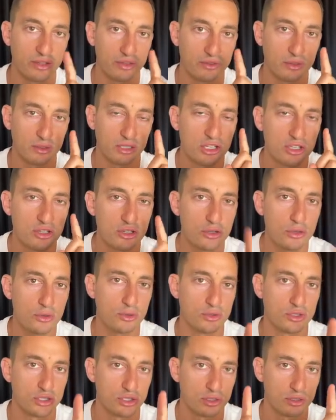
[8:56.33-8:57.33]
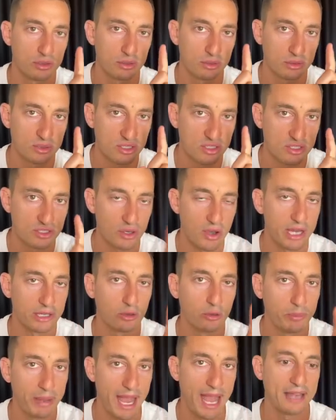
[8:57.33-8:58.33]
there's a huge
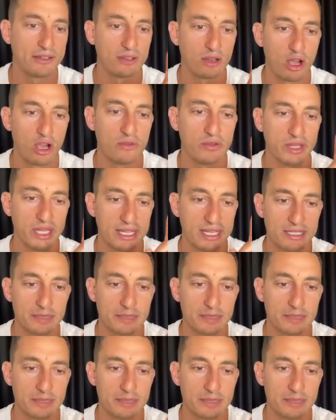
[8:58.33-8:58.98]
cycle pattern over there,